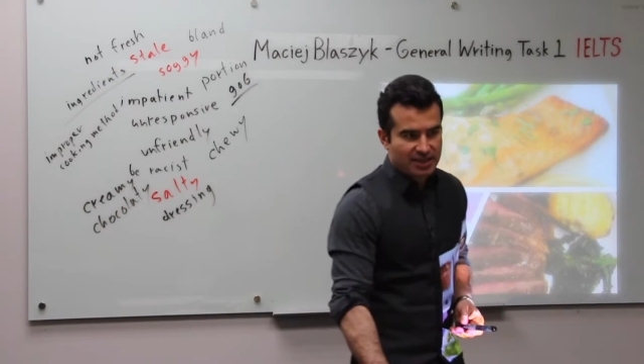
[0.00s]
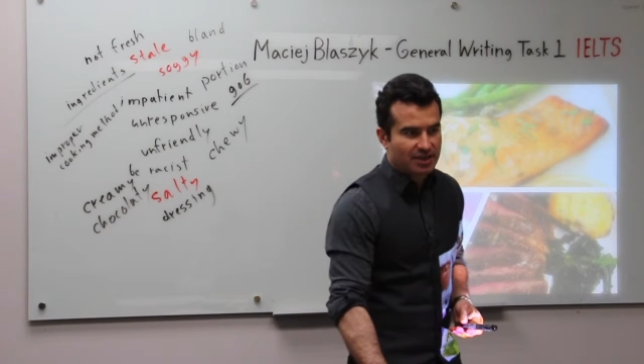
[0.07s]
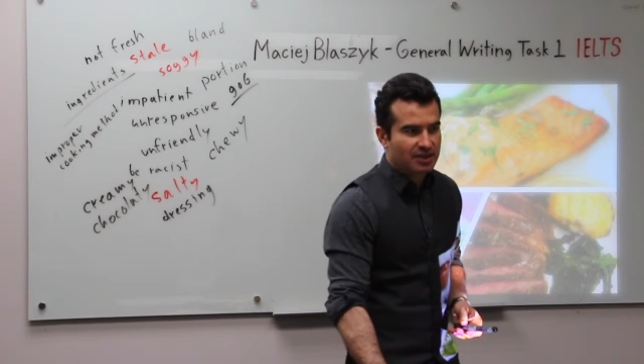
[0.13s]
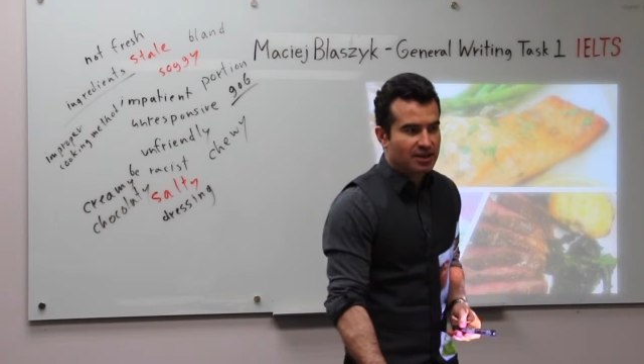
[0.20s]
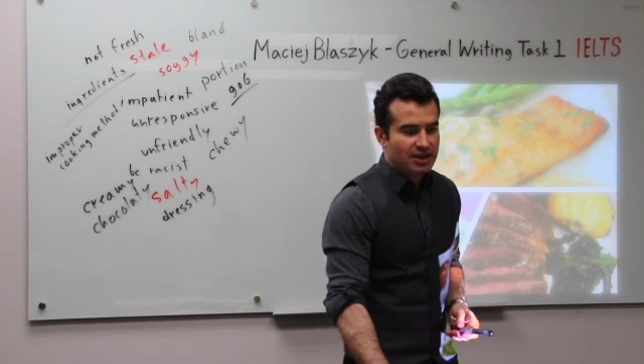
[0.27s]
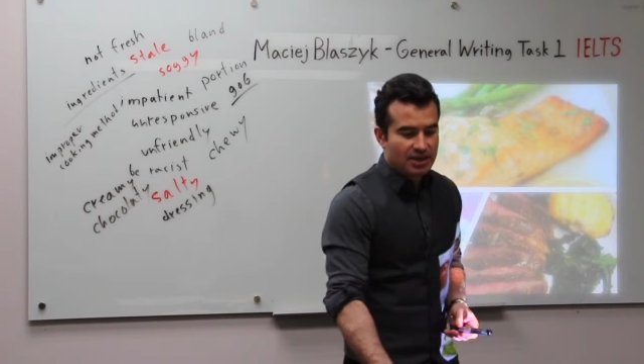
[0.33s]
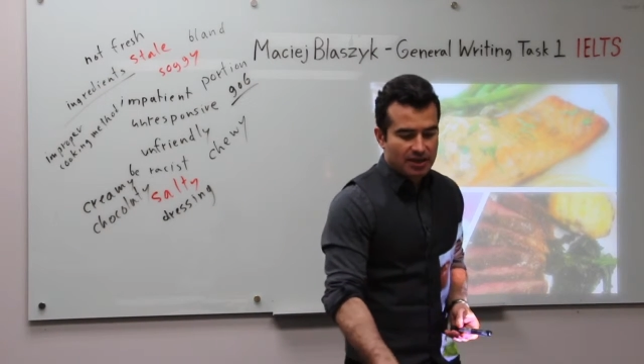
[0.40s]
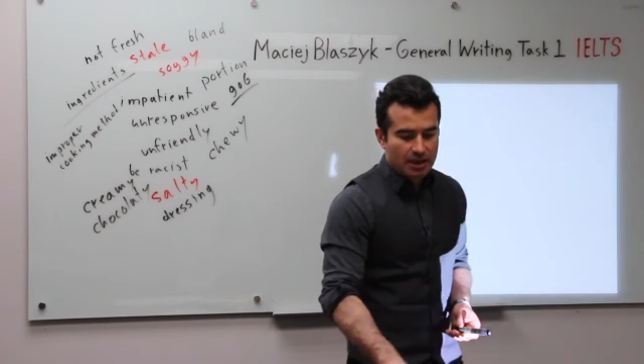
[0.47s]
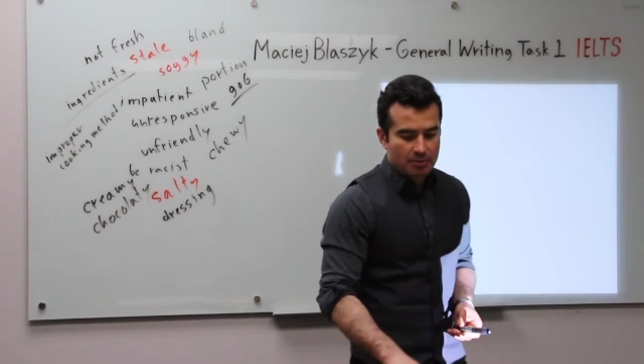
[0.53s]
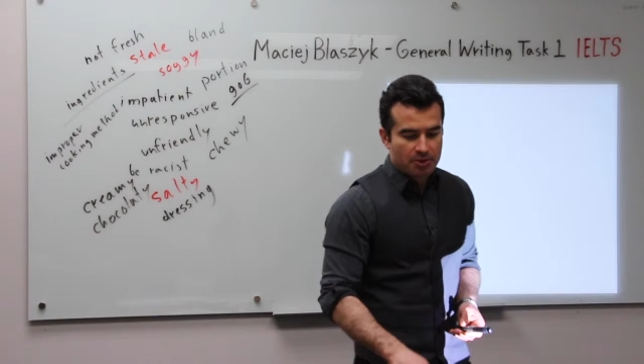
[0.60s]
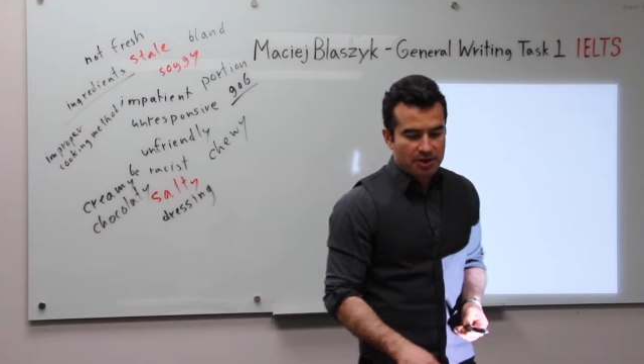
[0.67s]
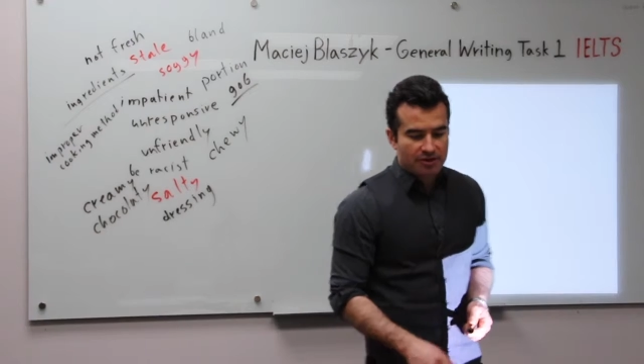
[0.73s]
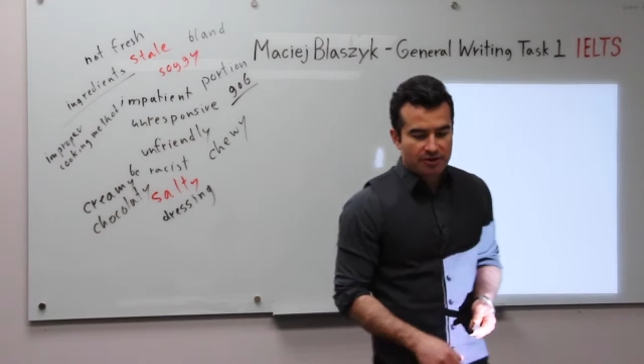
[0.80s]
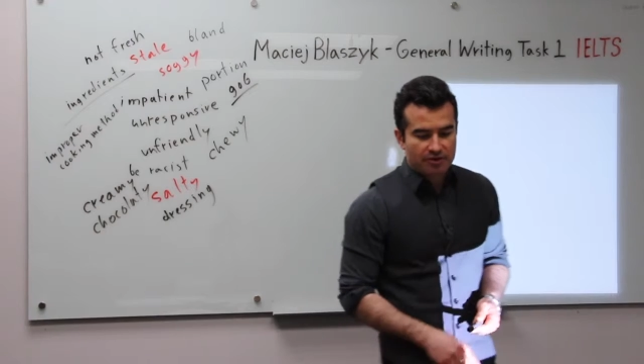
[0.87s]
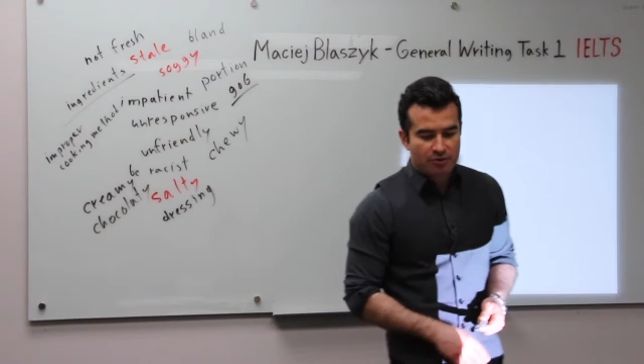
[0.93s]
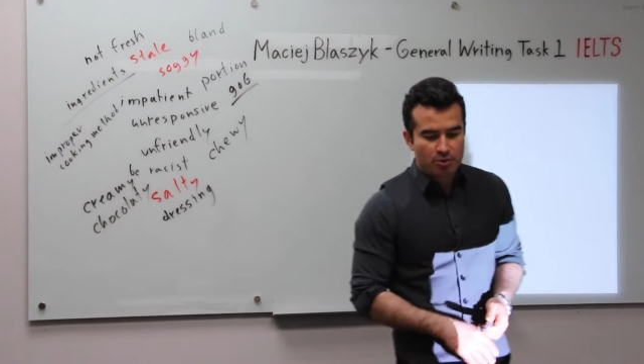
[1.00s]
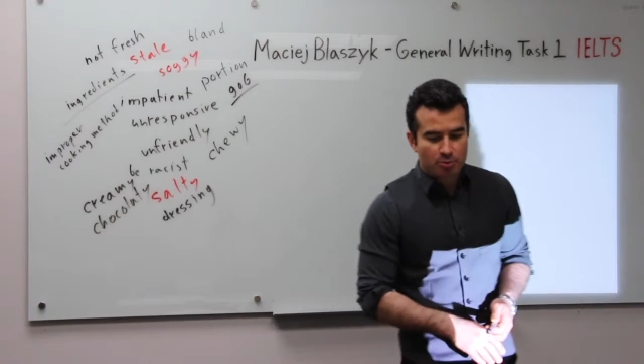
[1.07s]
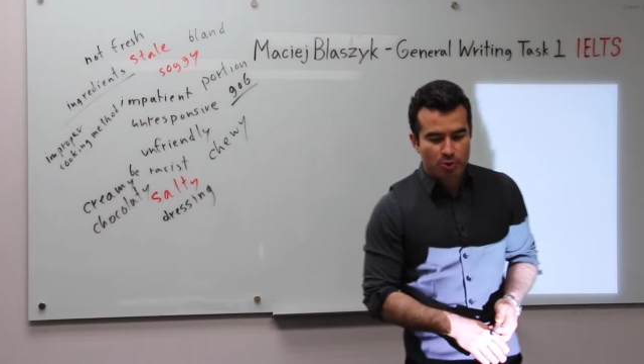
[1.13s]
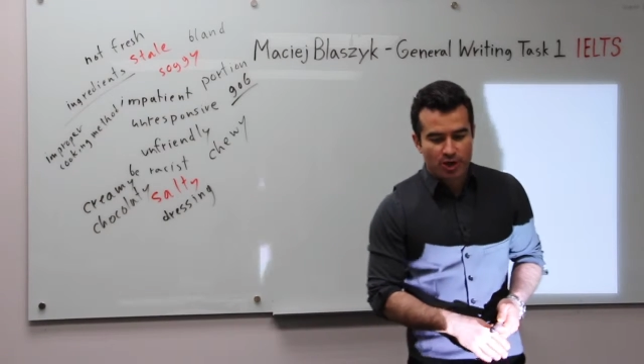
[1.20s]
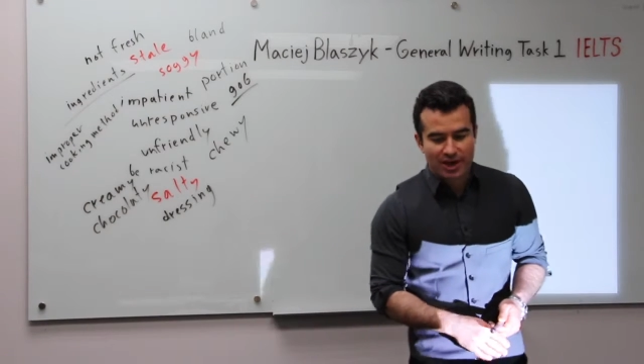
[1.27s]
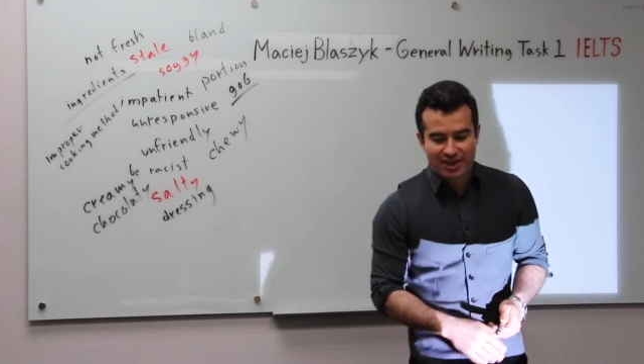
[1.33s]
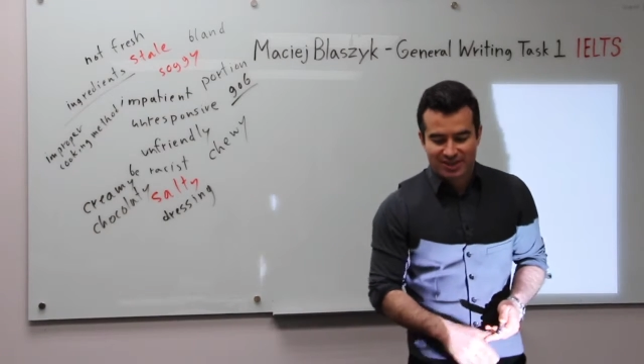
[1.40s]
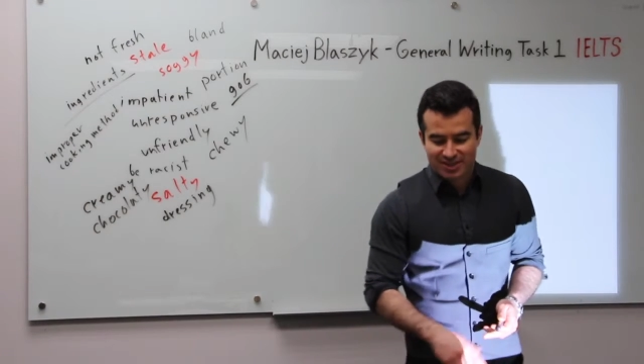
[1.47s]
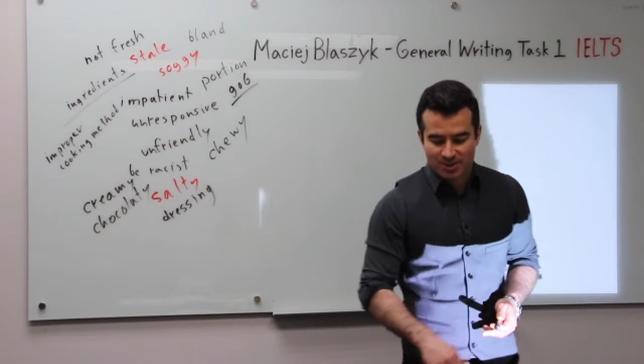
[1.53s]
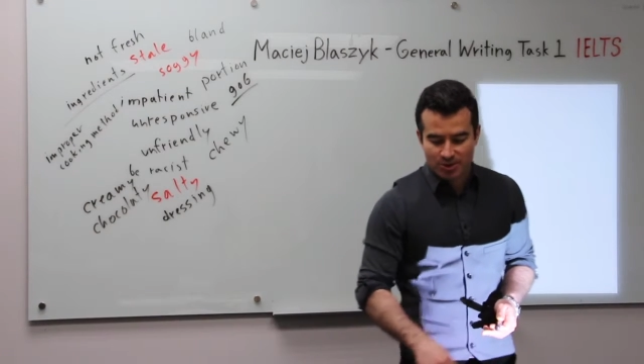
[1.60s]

I, am gonna give you a break